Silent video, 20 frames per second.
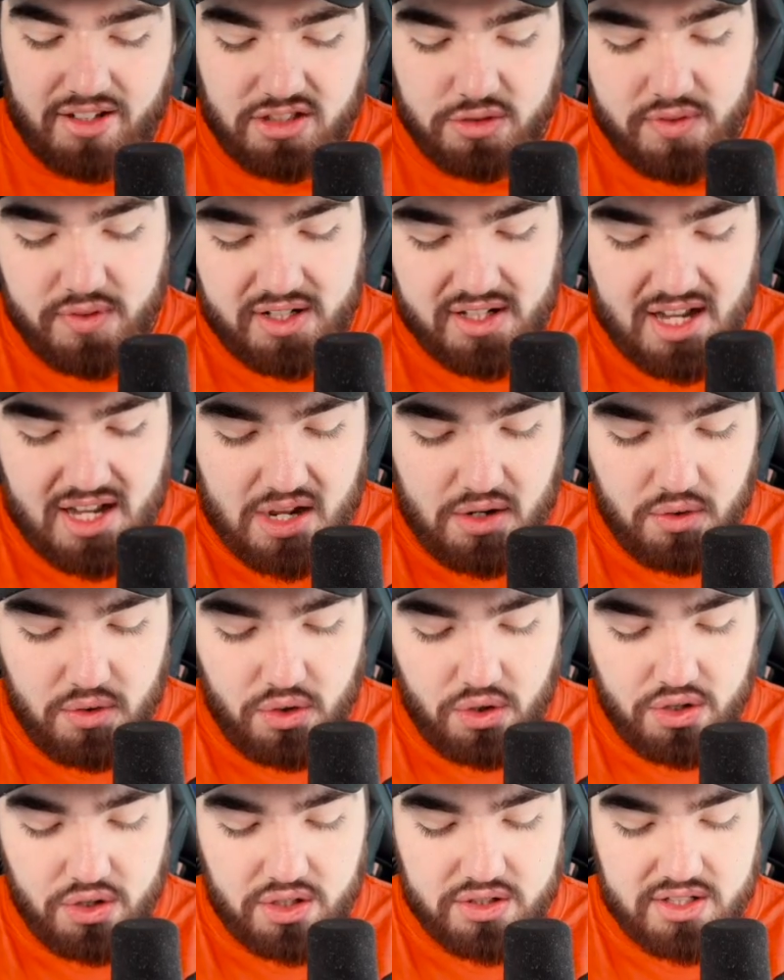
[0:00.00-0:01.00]
So we can now
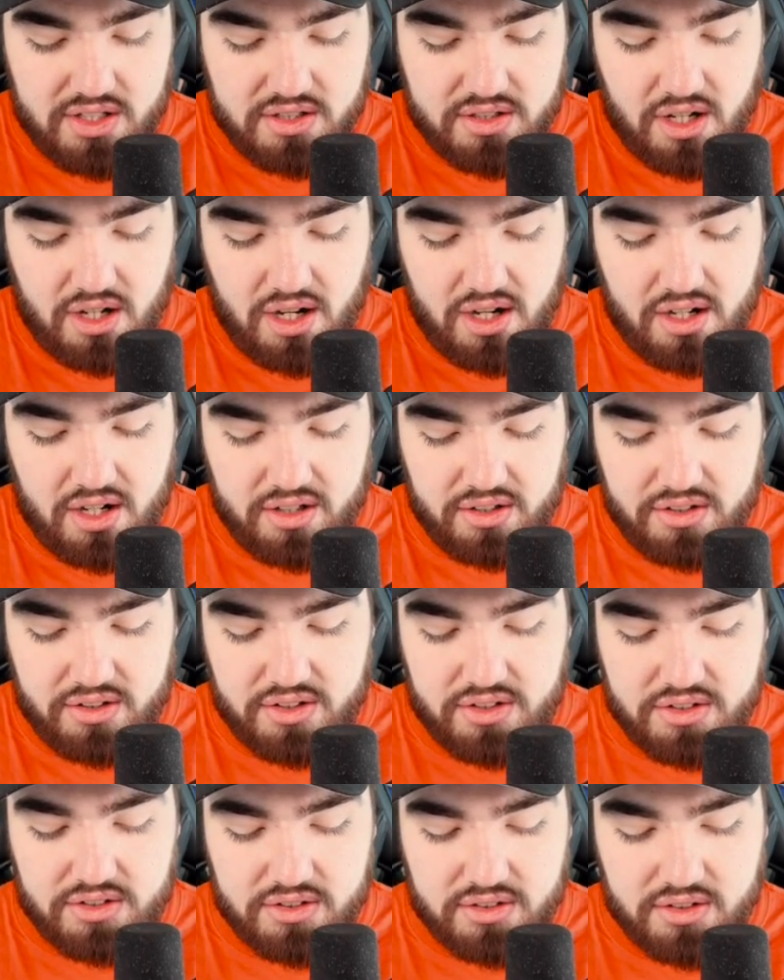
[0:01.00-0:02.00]
order these
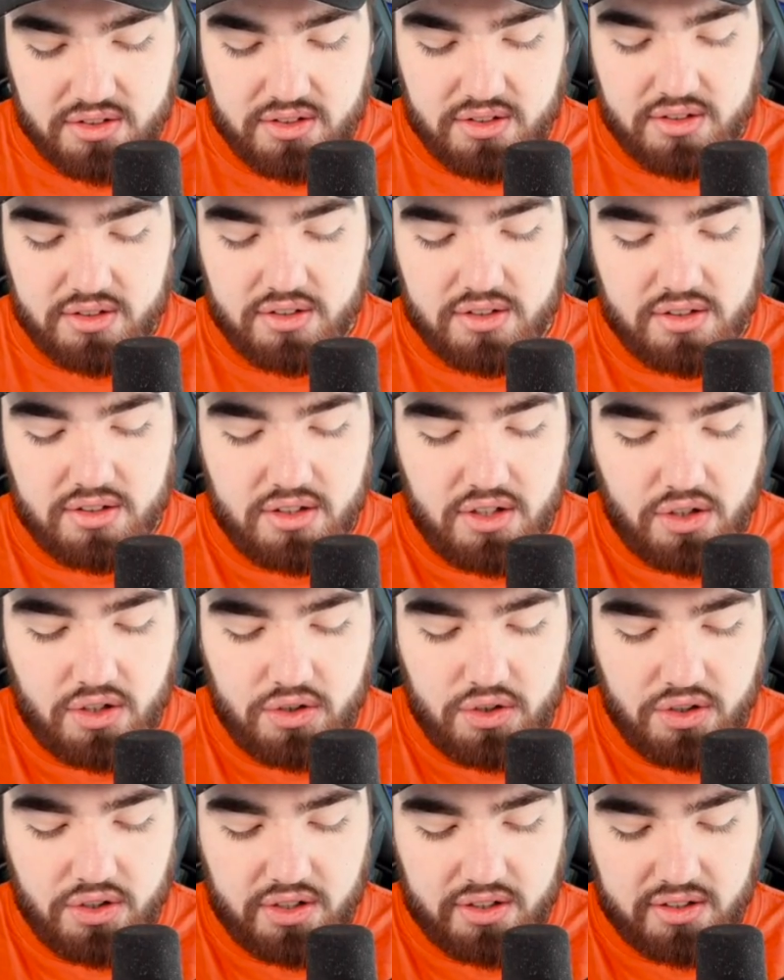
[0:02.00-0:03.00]
cards
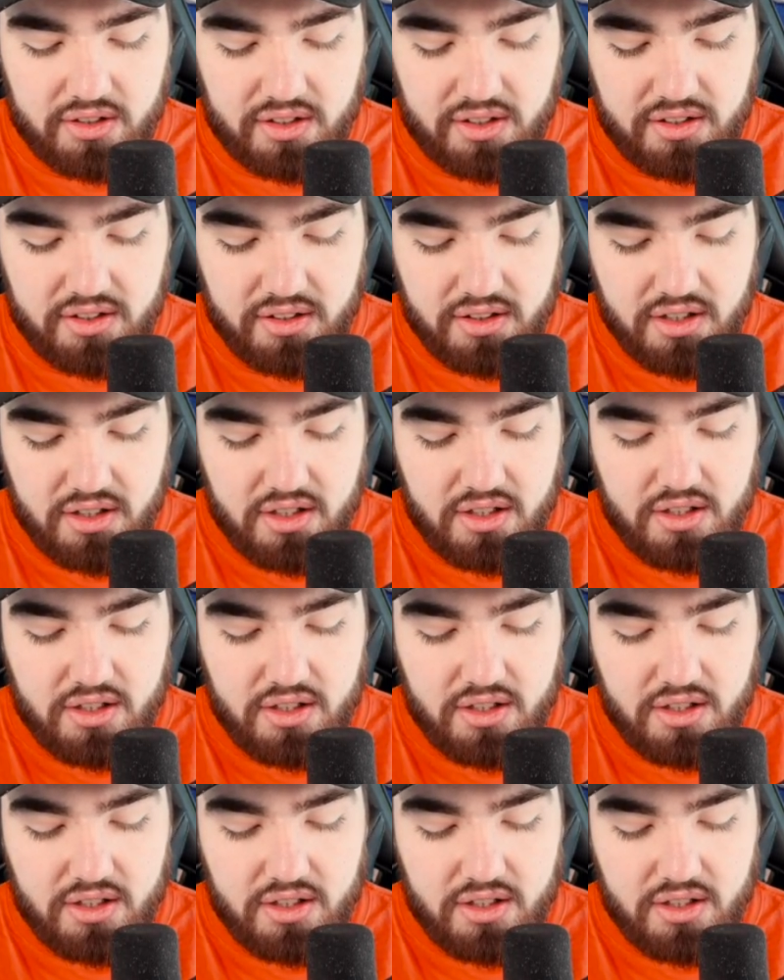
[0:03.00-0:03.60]
accordingly.